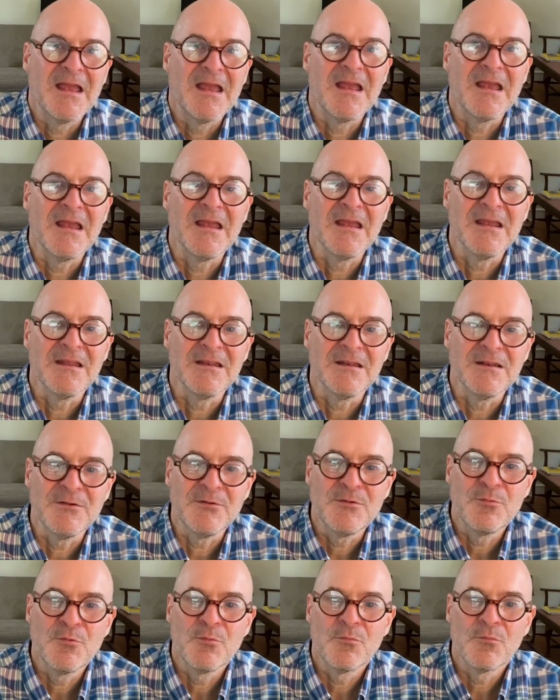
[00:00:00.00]
And
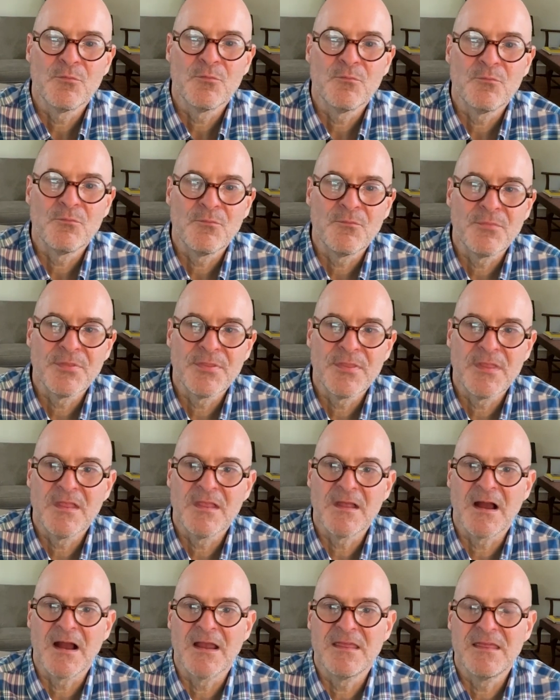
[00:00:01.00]

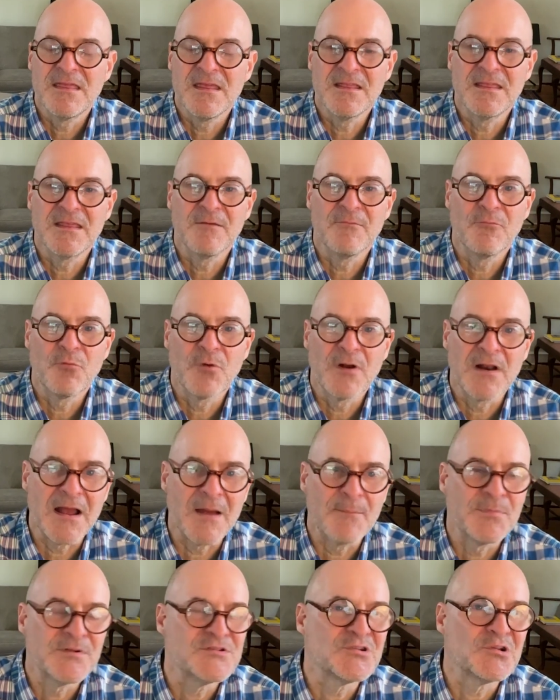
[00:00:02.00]
I think that what
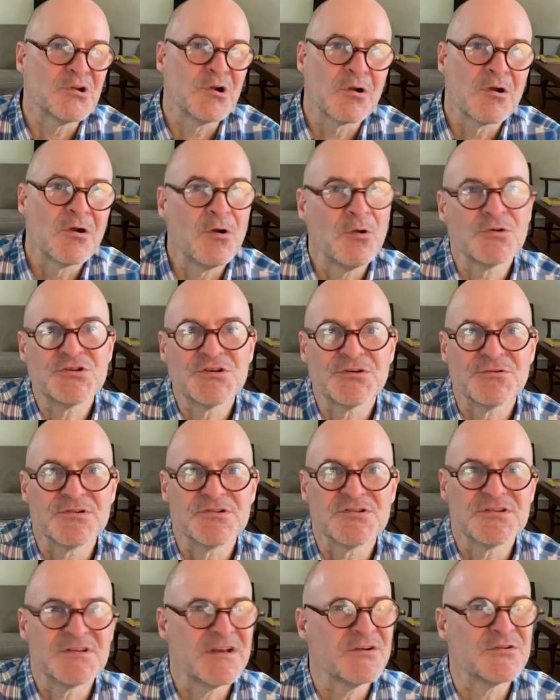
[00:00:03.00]
happens in our culture
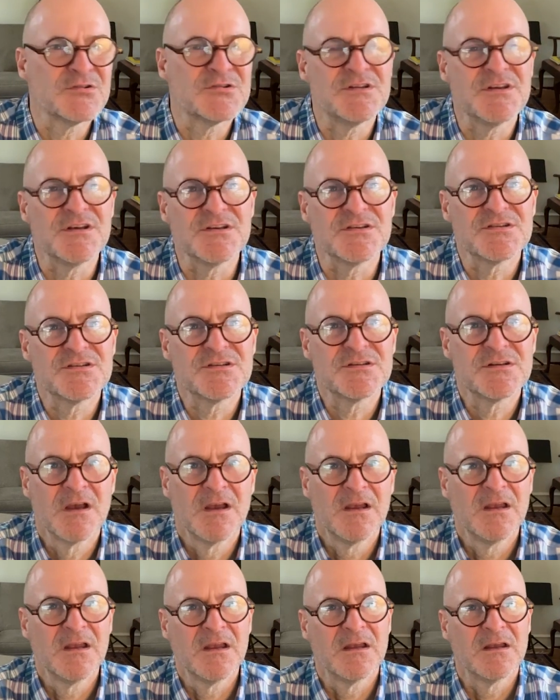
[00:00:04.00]
is there's this,
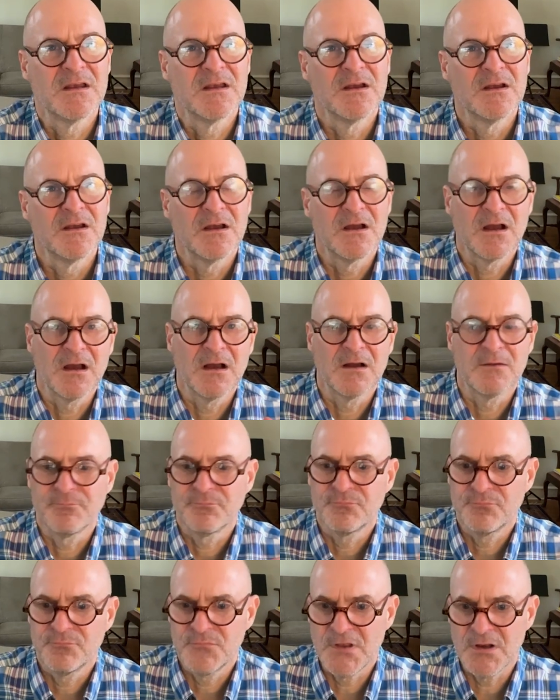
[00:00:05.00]

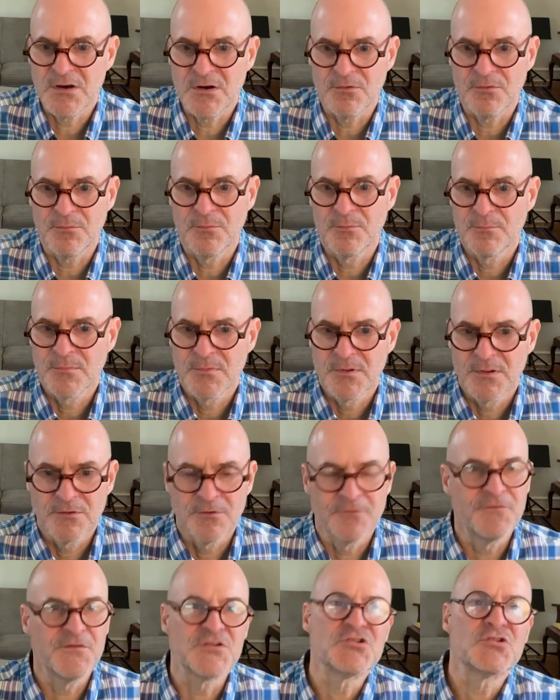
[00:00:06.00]
the
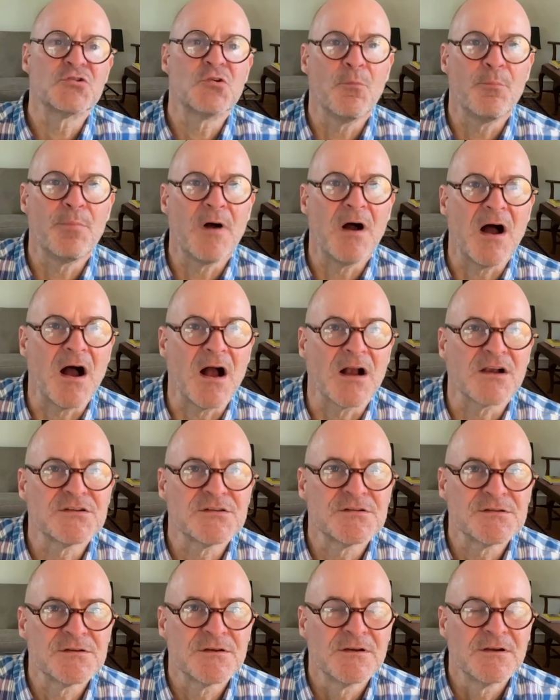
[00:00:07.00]
physical
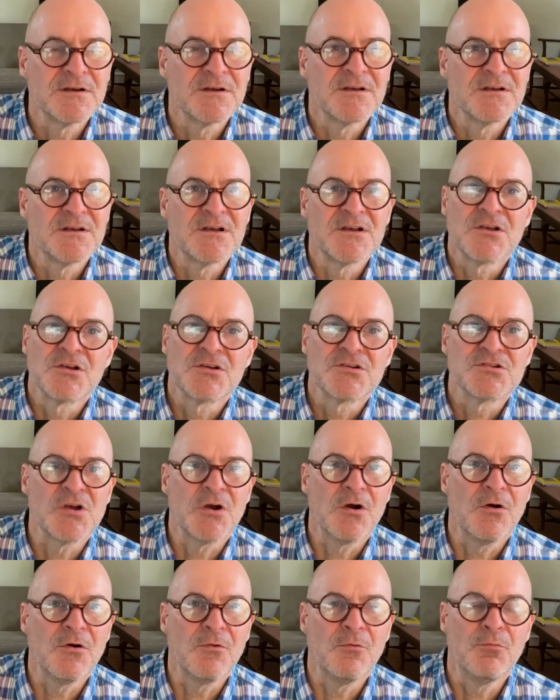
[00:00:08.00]
box.
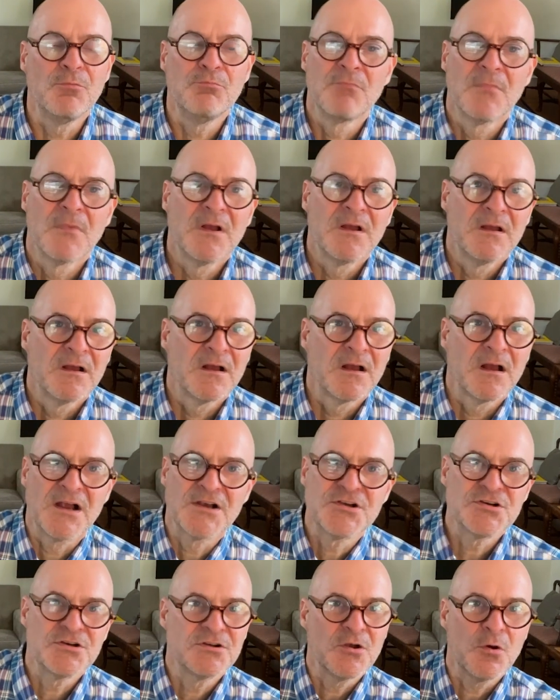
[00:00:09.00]
So I
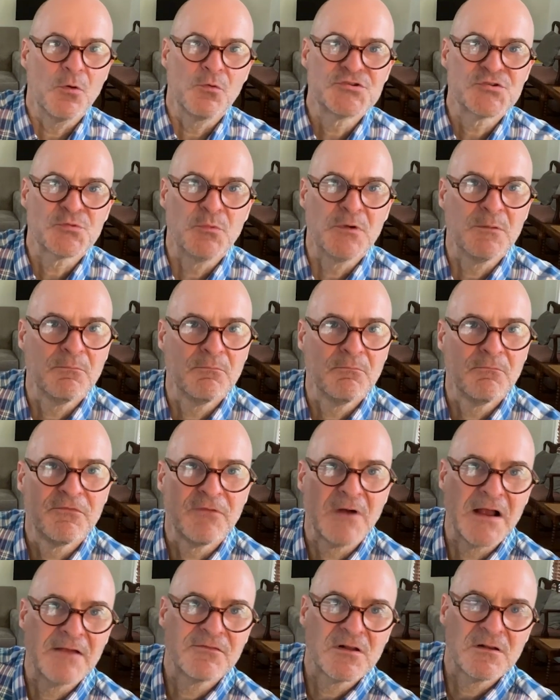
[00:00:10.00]
should go swim
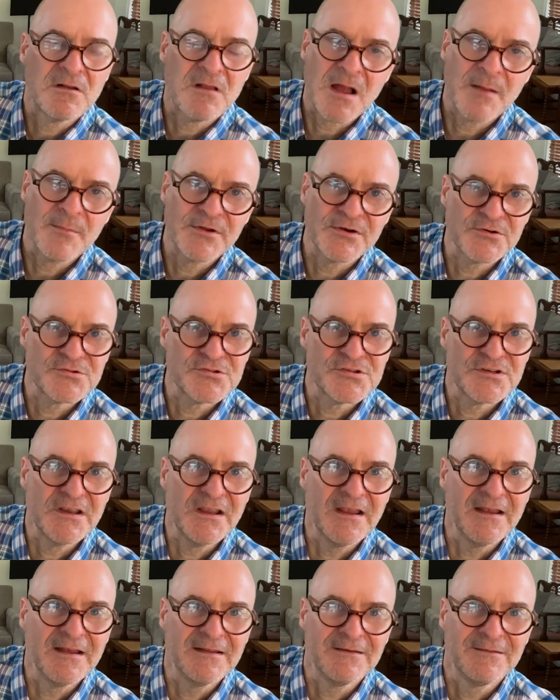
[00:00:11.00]
5 kilometers
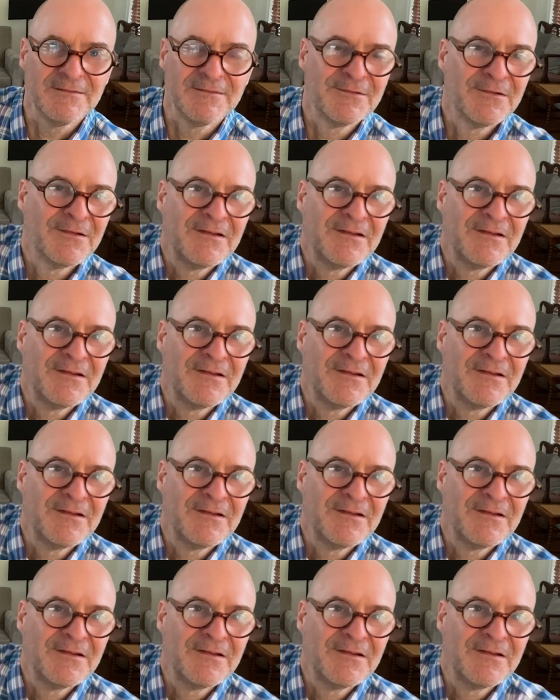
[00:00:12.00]
again.